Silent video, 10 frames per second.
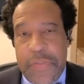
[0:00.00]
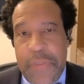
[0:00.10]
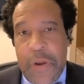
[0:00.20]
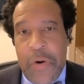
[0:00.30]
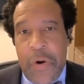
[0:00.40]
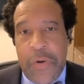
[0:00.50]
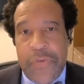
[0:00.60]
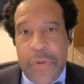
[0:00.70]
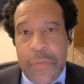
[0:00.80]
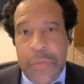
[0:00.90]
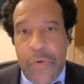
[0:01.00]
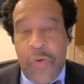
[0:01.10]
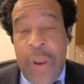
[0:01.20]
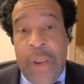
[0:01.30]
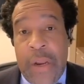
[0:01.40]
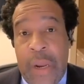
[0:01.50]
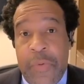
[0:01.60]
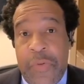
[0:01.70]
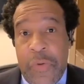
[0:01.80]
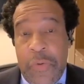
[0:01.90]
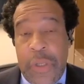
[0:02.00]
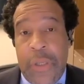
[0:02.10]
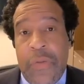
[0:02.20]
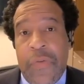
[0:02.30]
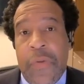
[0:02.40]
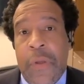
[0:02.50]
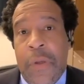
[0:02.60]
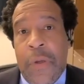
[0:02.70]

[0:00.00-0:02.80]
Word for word: that there are some grand opportunities